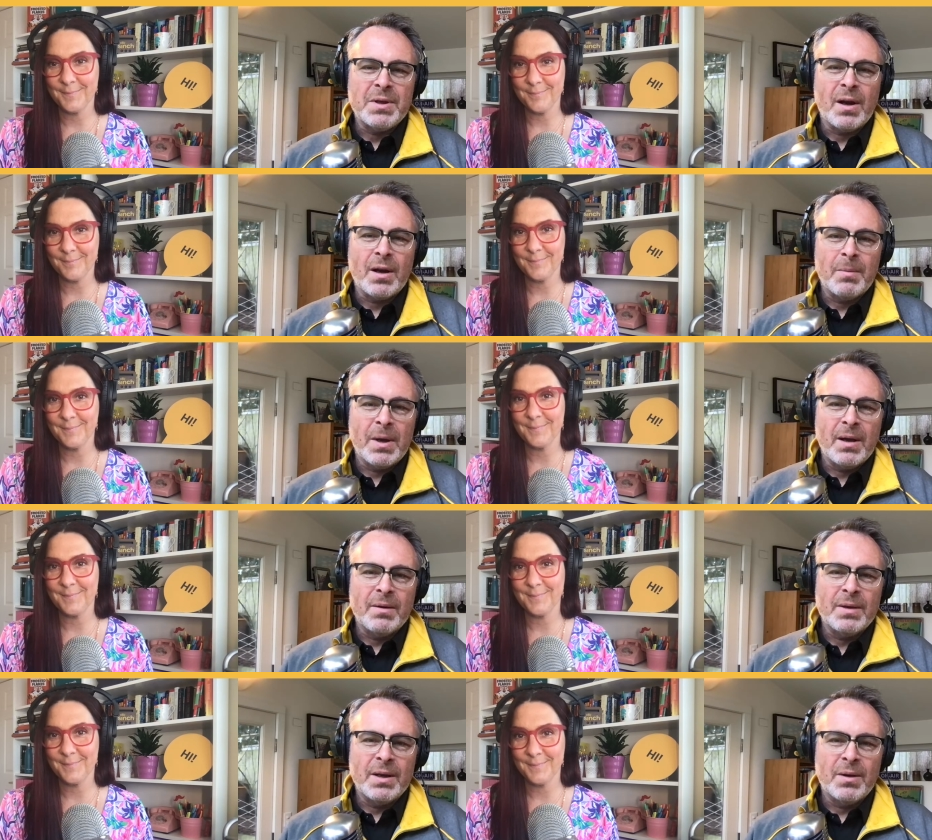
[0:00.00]
Speaker 1: talk
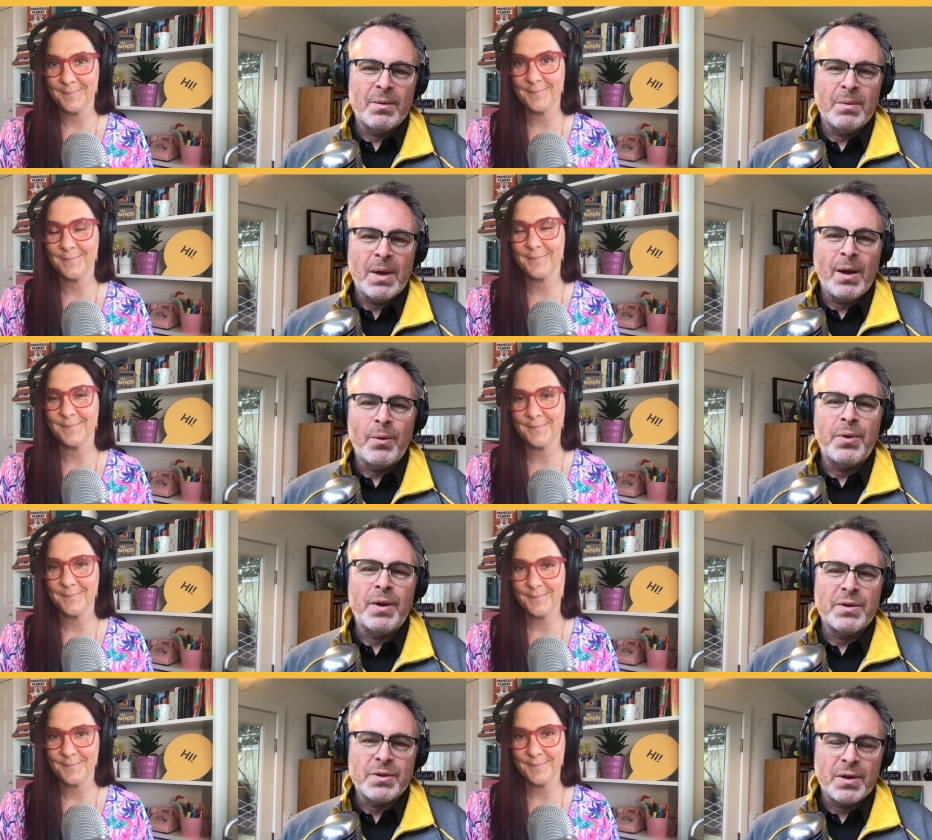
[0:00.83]
about, you know, how
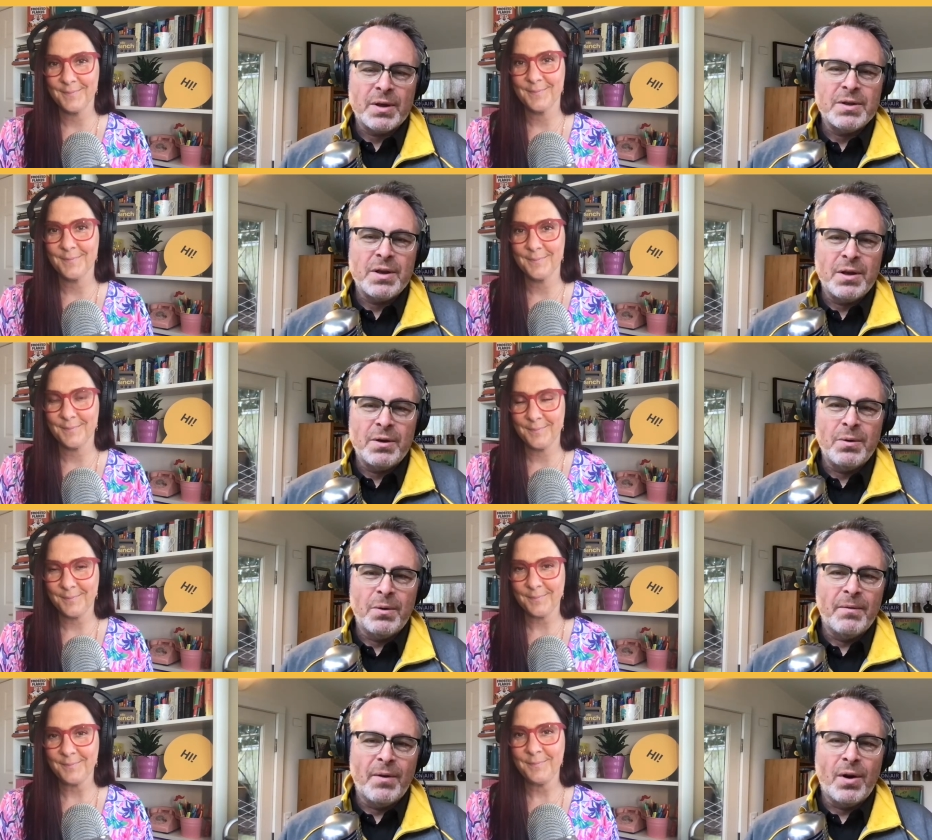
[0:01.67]
things continue
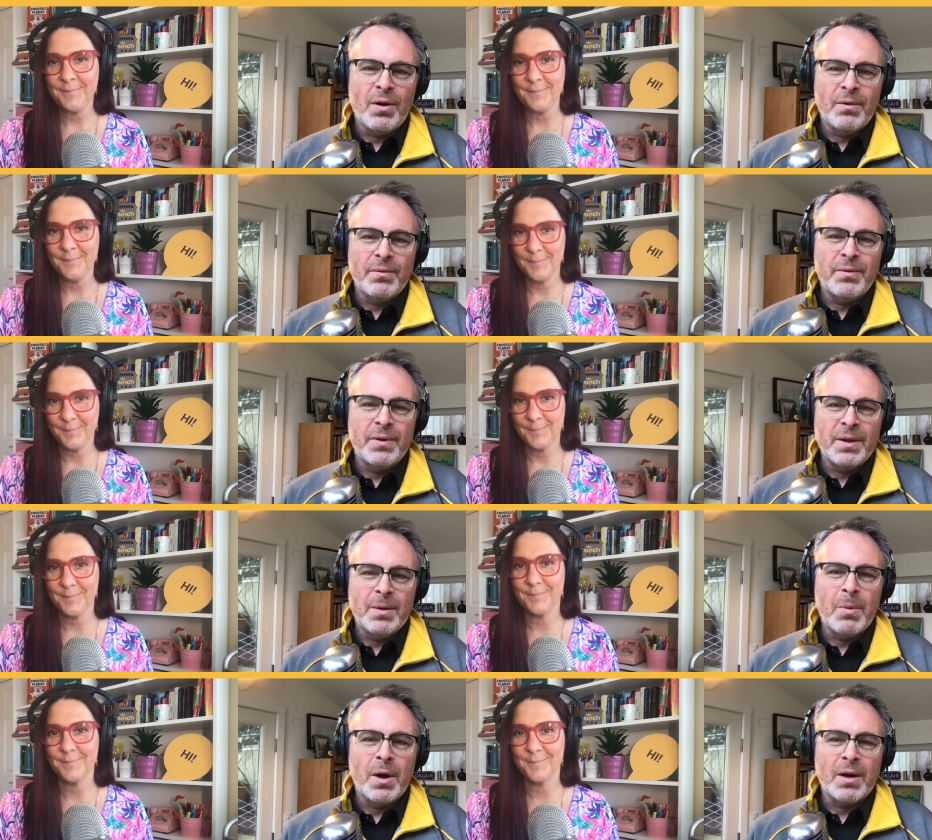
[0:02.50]
to evolve
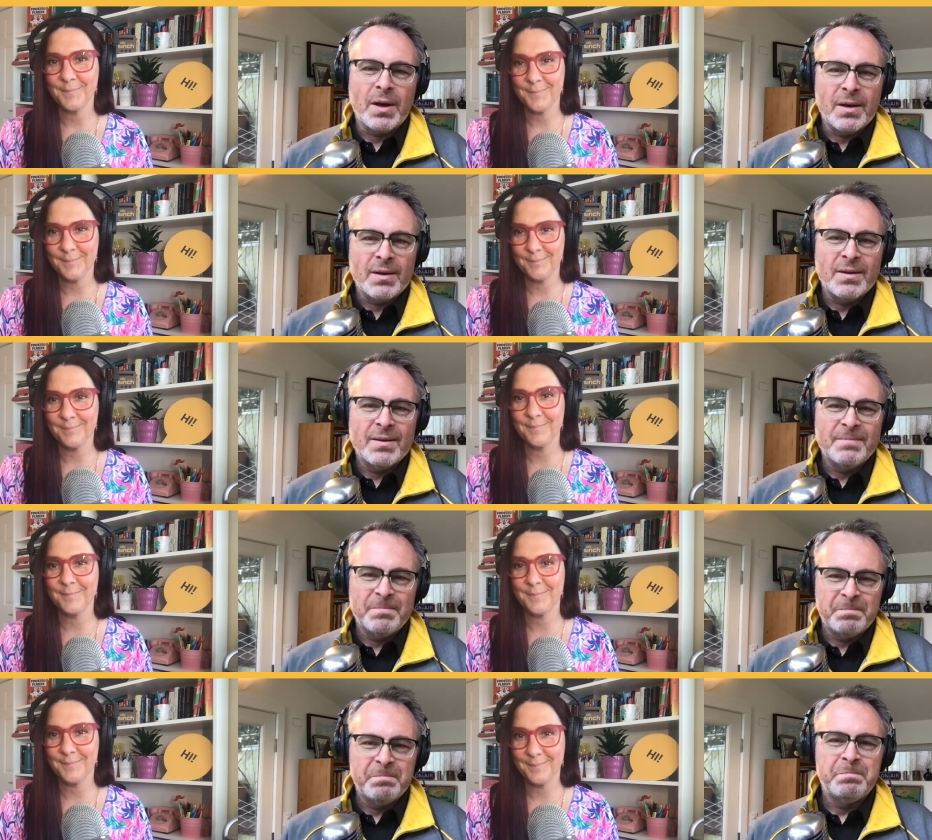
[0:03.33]
in the market.
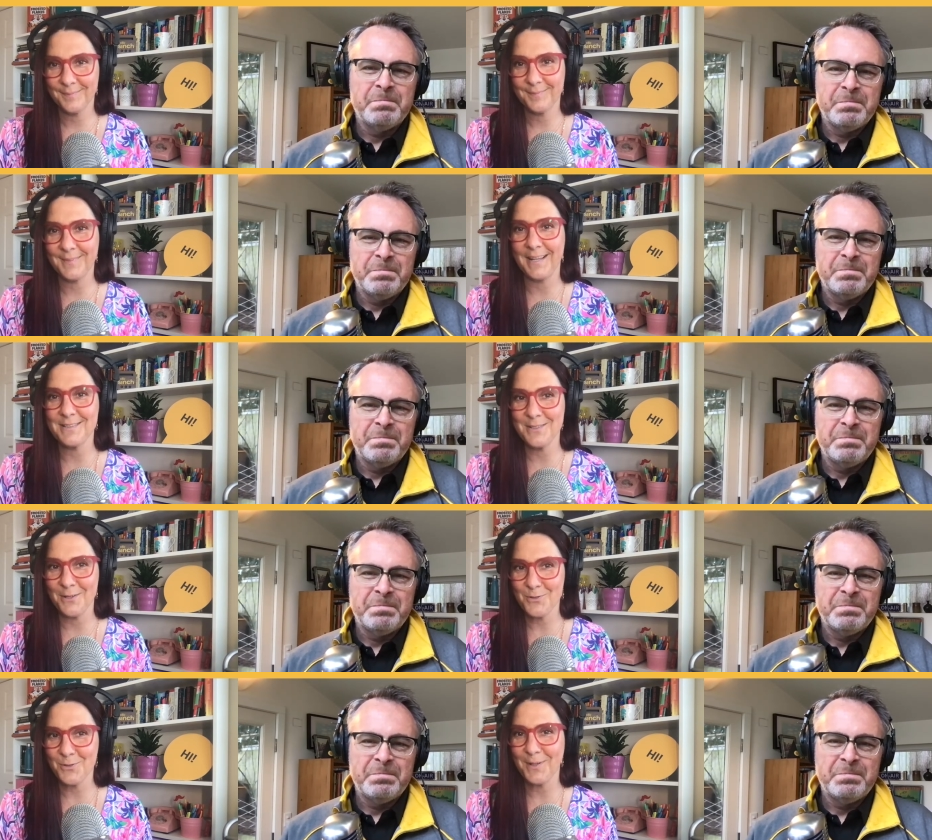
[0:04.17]

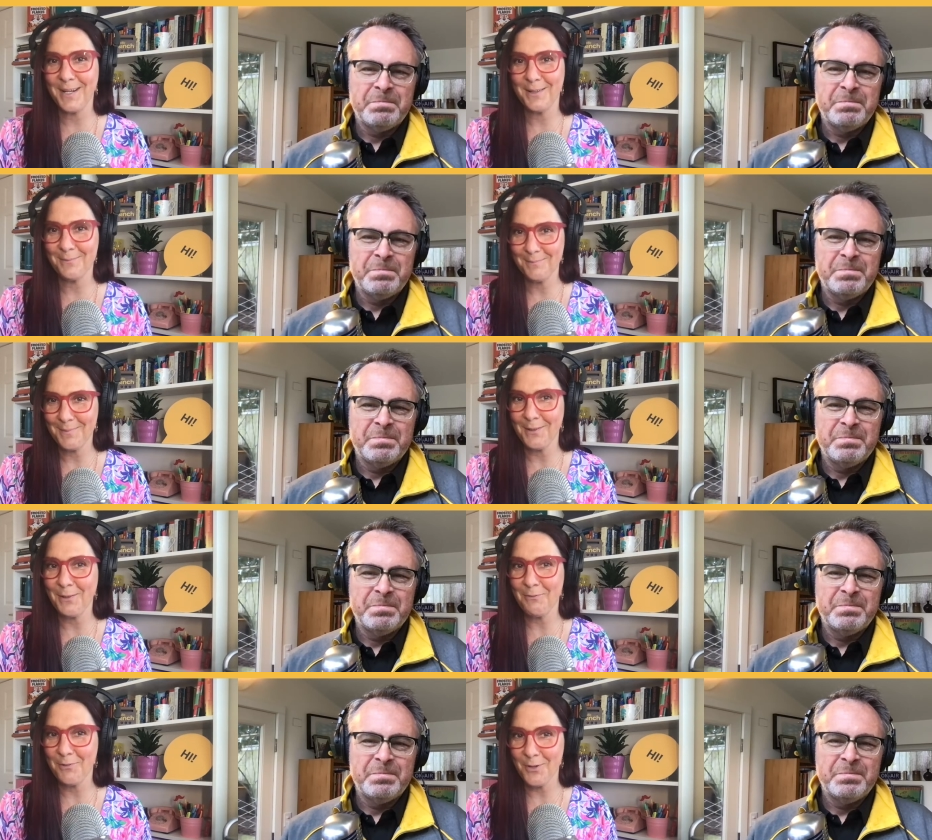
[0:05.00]
Speaker 2: That sounds great.
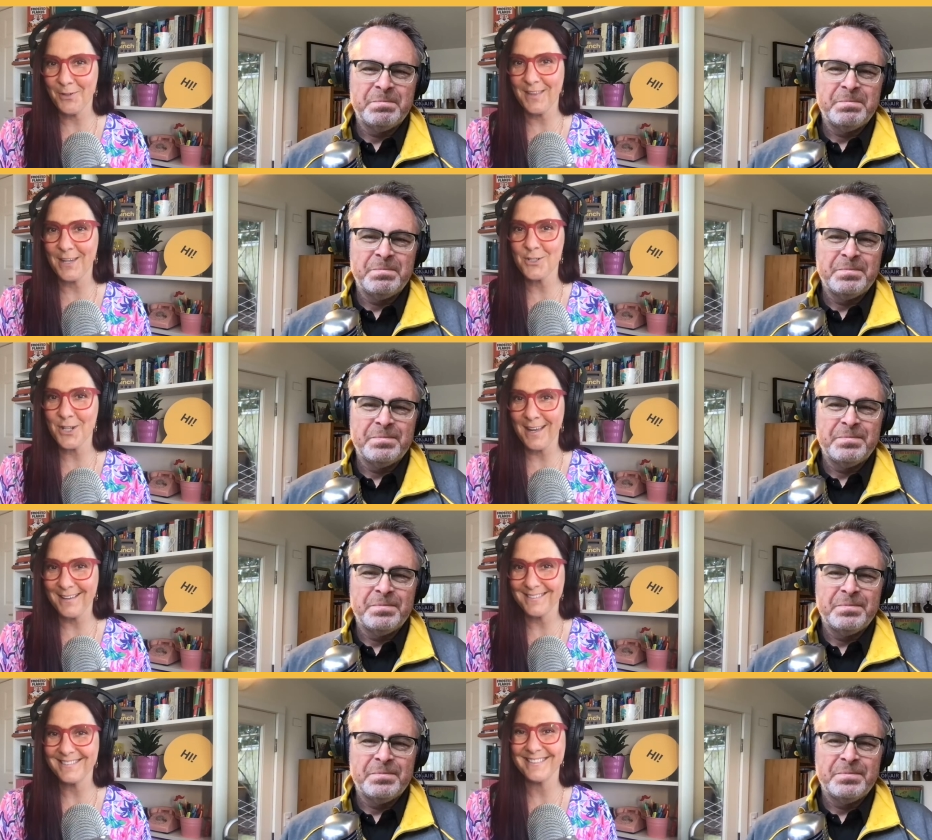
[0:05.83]
I look forward to that
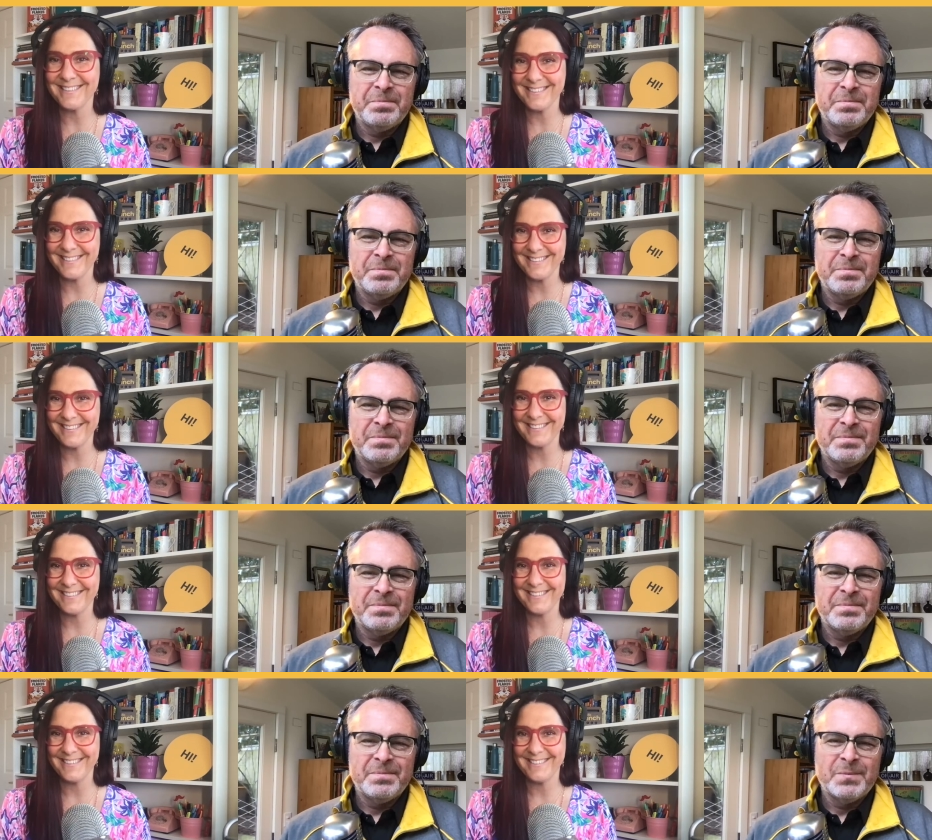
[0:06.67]
chat.
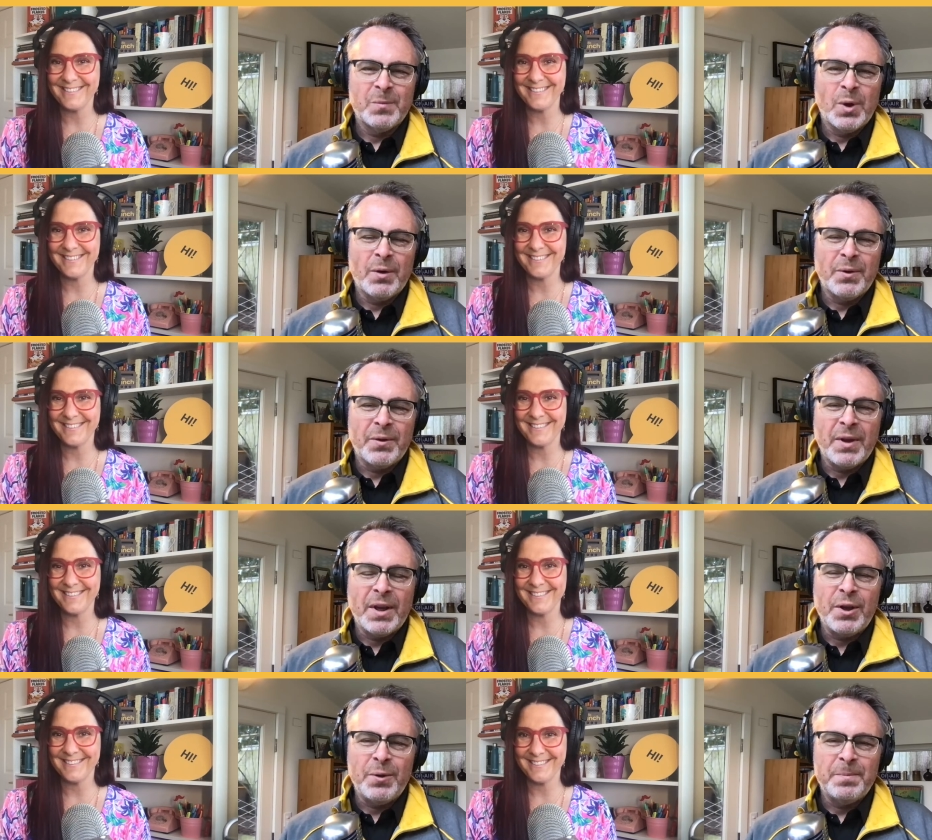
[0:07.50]
Speaker 1: Wonderful.
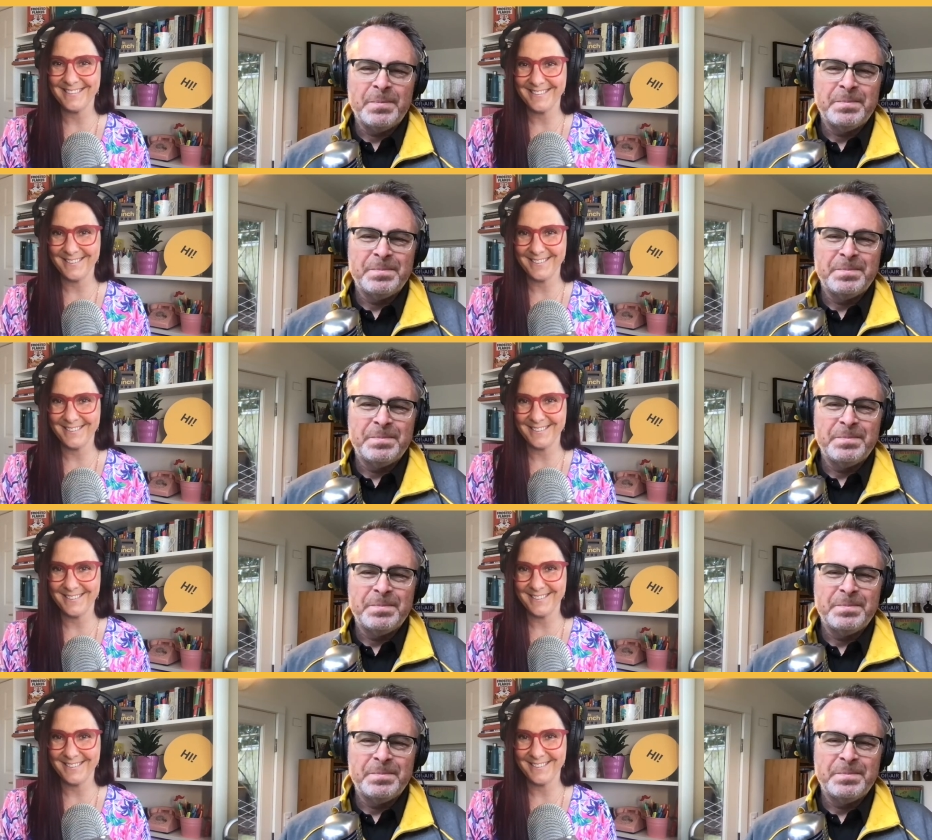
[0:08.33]
Thank you.